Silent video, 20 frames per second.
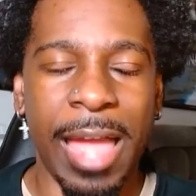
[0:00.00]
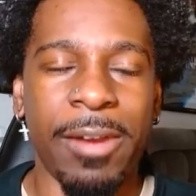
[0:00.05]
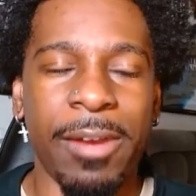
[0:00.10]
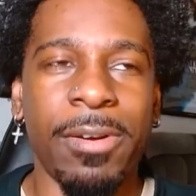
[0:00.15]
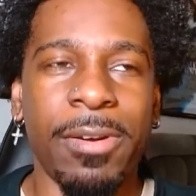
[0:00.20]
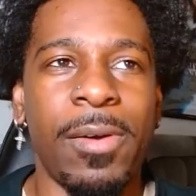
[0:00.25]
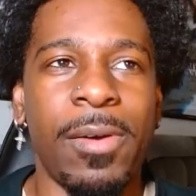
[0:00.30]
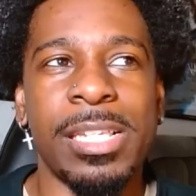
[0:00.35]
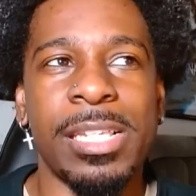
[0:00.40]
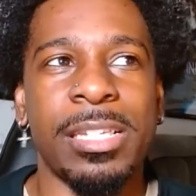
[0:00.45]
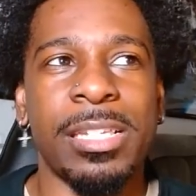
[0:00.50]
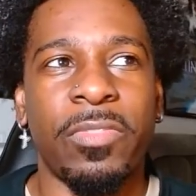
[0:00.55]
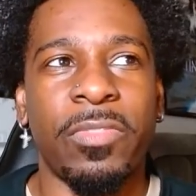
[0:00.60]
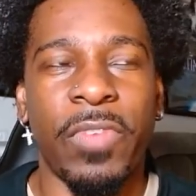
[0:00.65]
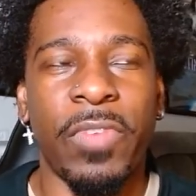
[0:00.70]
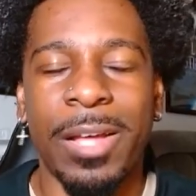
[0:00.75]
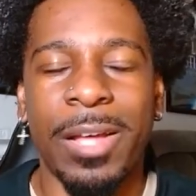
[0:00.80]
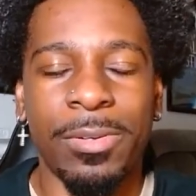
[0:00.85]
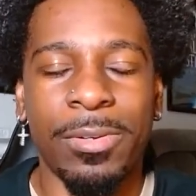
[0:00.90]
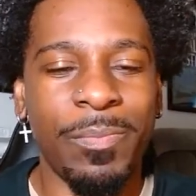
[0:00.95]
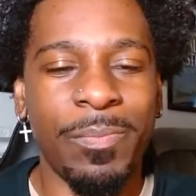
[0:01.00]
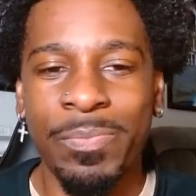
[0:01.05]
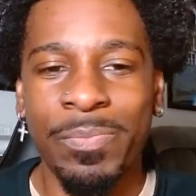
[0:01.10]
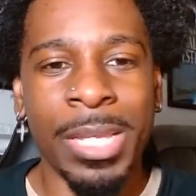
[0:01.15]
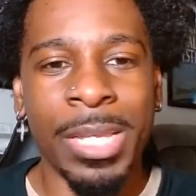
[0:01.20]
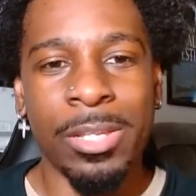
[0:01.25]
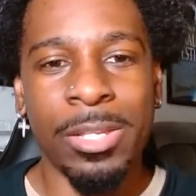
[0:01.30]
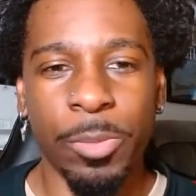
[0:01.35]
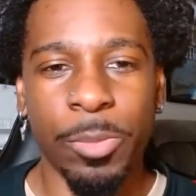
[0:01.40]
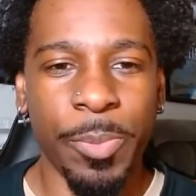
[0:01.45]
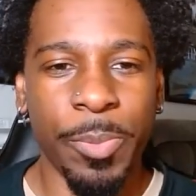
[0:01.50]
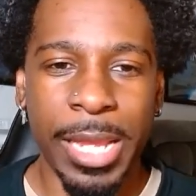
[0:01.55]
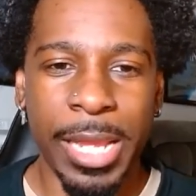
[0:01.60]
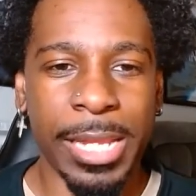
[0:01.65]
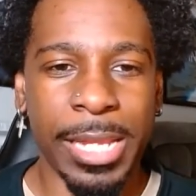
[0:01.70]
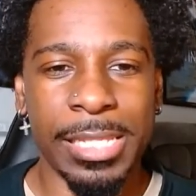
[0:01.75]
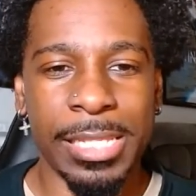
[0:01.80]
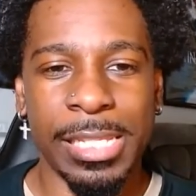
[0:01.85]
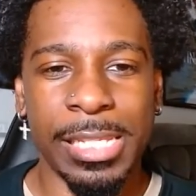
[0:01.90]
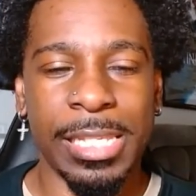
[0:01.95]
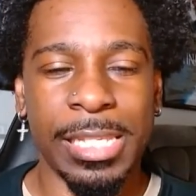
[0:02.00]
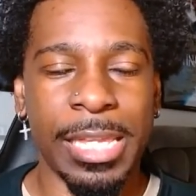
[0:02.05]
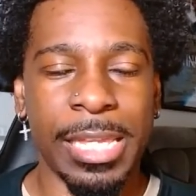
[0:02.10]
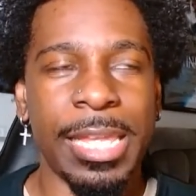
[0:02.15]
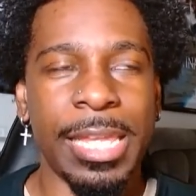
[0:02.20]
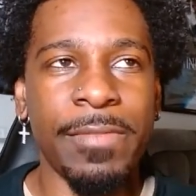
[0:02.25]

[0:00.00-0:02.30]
I don't know. It just felt super inconsistent.